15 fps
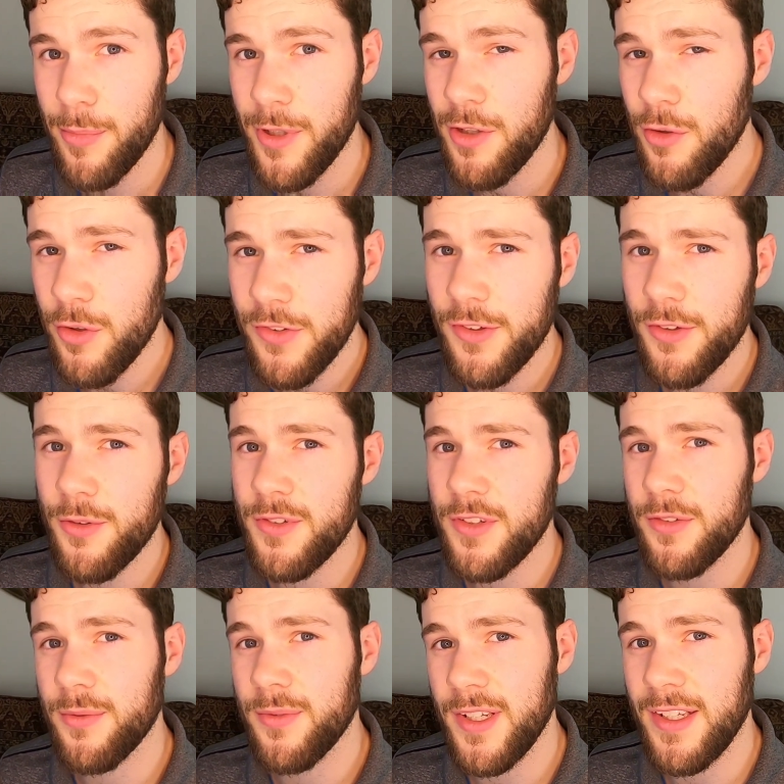but you also,
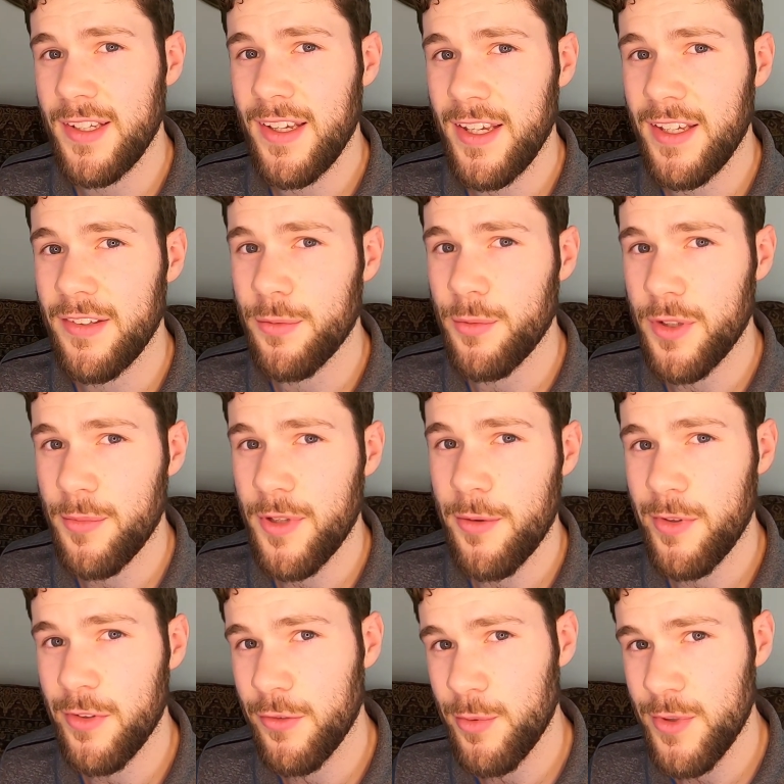just in case, want to be
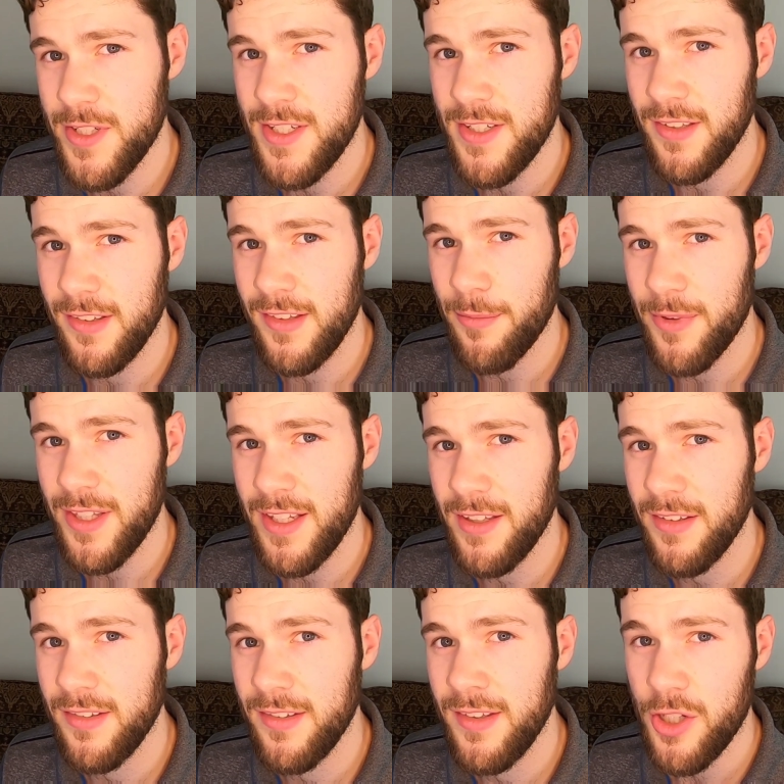able to switch into something else.